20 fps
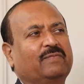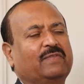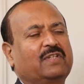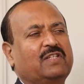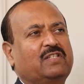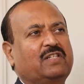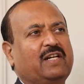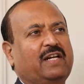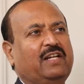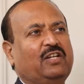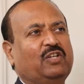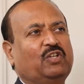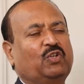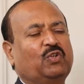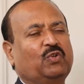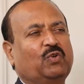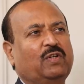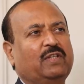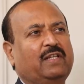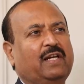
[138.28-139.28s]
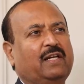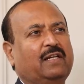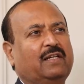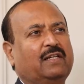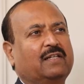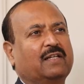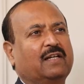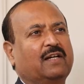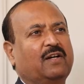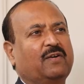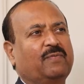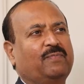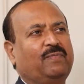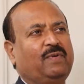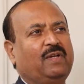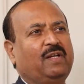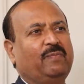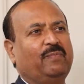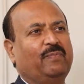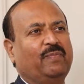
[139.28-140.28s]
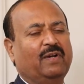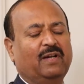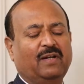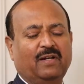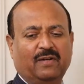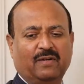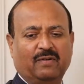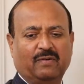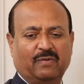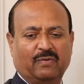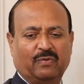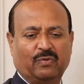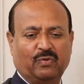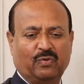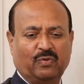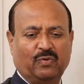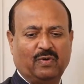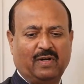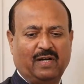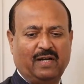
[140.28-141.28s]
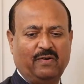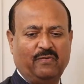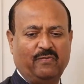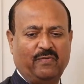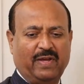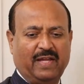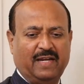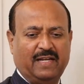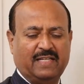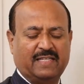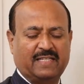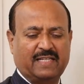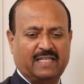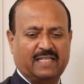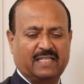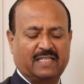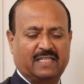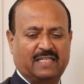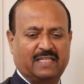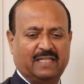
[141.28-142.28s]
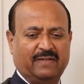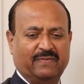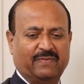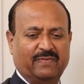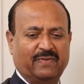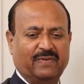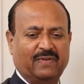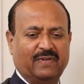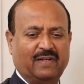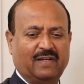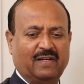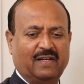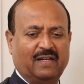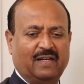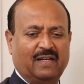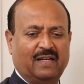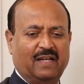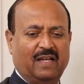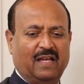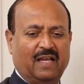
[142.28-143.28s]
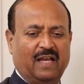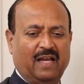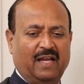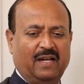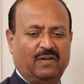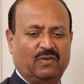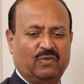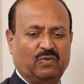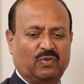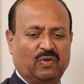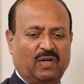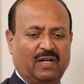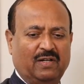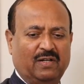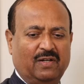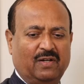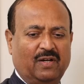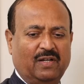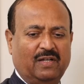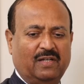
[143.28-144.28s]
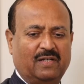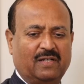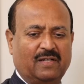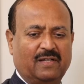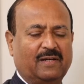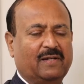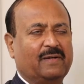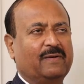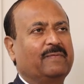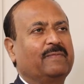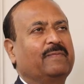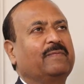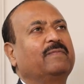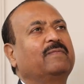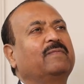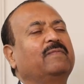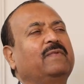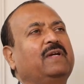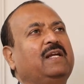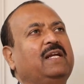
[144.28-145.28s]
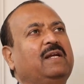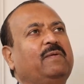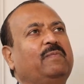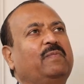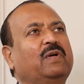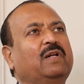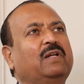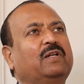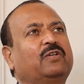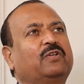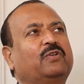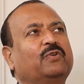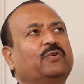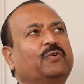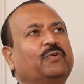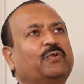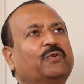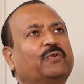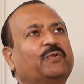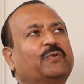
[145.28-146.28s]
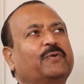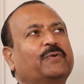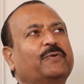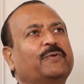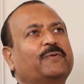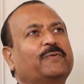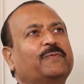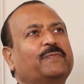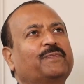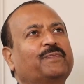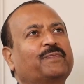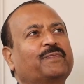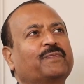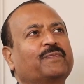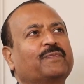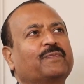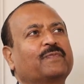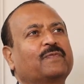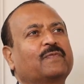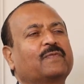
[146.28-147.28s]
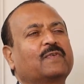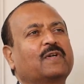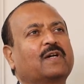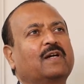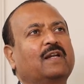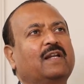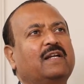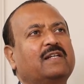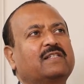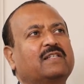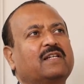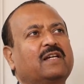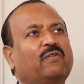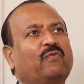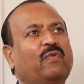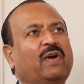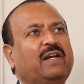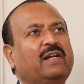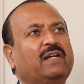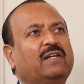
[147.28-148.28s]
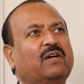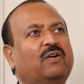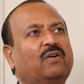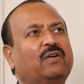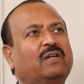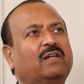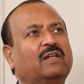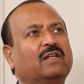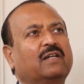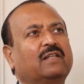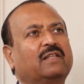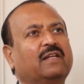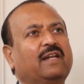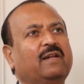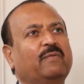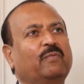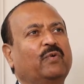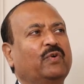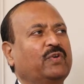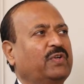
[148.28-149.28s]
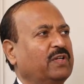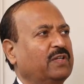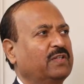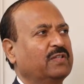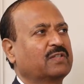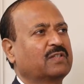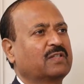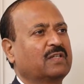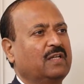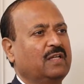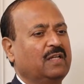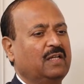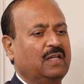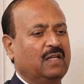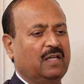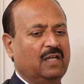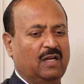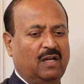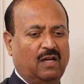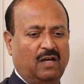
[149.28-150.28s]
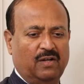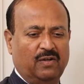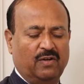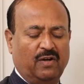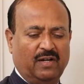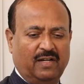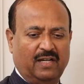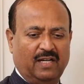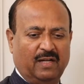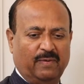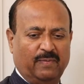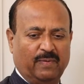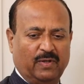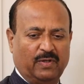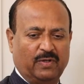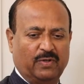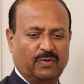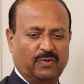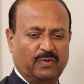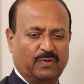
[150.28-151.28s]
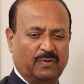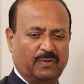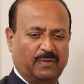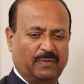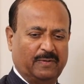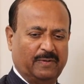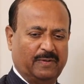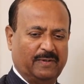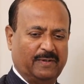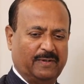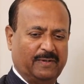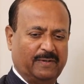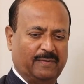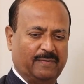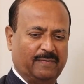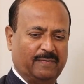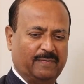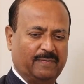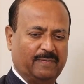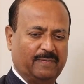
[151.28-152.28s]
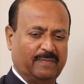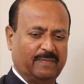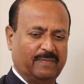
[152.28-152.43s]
The study showed that people who are very sensitive and who are not able to, let's say, vent out their emotions, are not able to